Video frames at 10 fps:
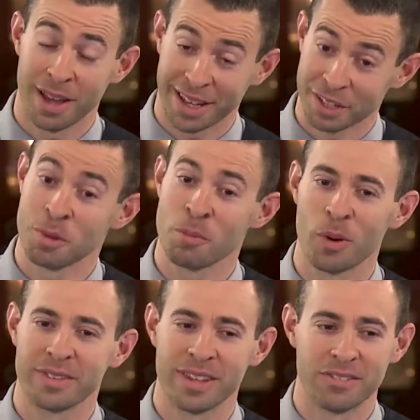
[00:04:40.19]
can remember
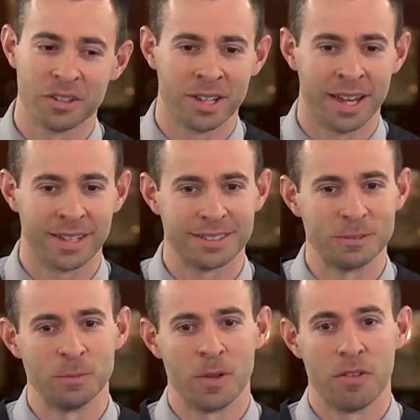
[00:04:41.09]
what they
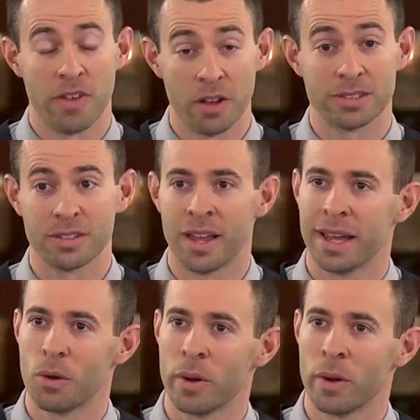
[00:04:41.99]
felt like,